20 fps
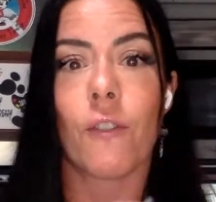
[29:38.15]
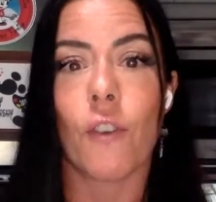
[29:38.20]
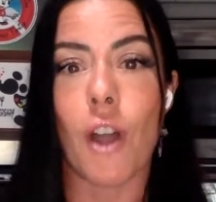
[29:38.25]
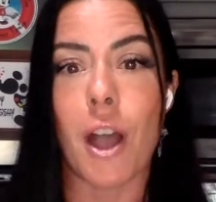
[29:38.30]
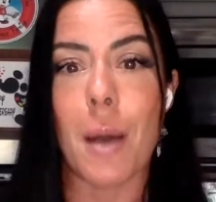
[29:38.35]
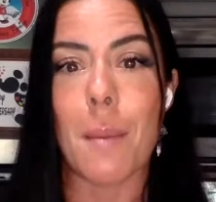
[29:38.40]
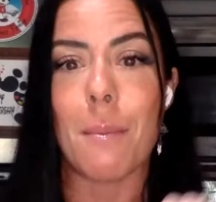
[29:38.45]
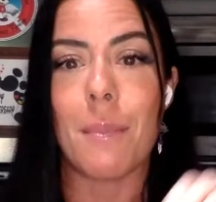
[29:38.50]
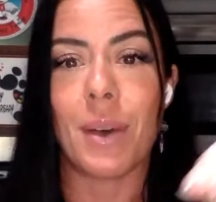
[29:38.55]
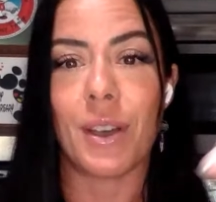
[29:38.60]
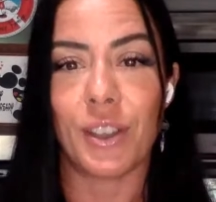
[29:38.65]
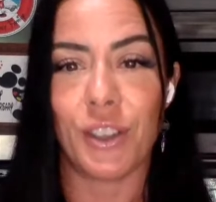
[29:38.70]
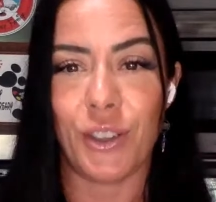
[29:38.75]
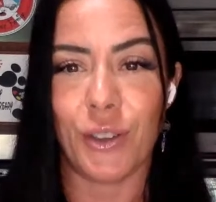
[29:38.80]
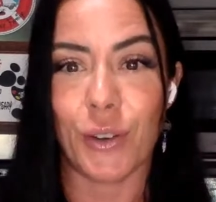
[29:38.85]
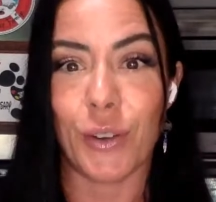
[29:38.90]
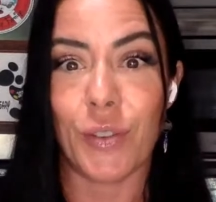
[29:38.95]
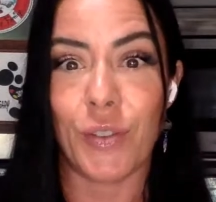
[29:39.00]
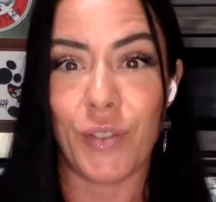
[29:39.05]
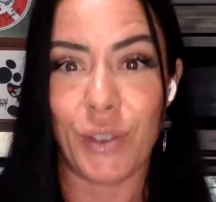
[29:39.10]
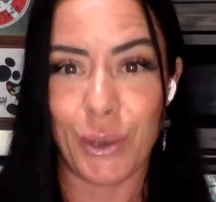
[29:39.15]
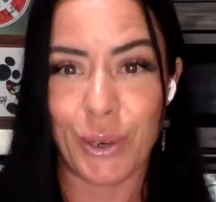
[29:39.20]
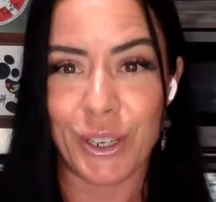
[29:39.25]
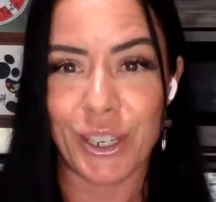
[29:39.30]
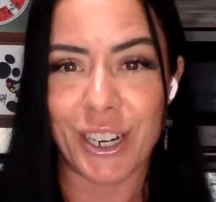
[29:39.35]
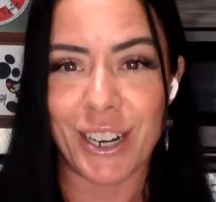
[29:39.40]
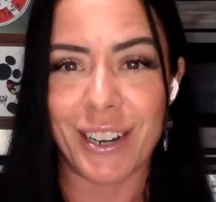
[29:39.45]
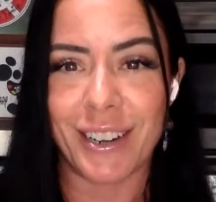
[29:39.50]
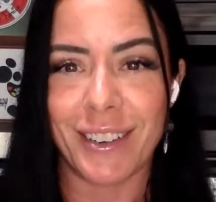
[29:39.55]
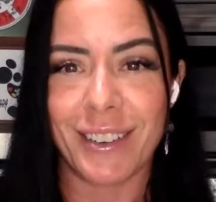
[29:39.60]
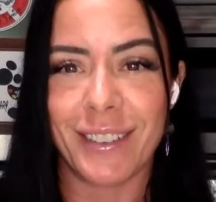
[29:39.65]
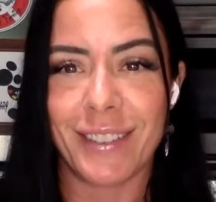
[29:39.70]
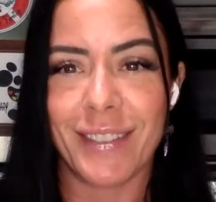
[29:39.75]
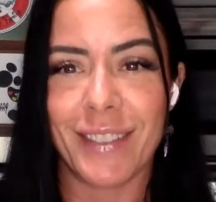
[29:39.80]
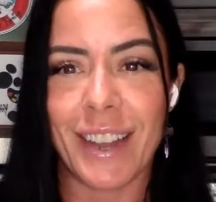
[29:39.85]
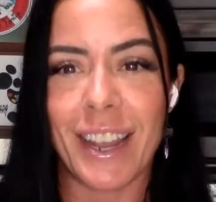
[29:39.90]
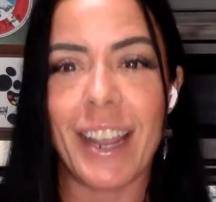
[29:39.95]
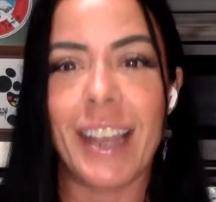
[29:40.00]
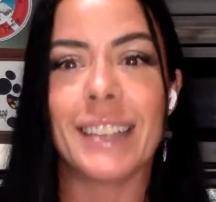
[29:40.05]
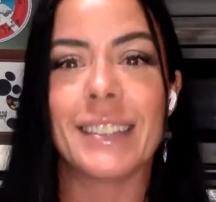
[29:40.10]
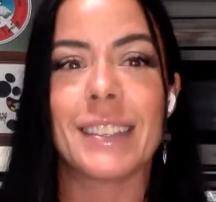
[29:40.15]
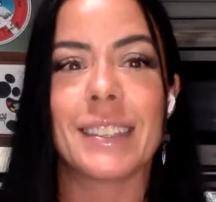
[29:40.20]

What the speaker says: from your future, right?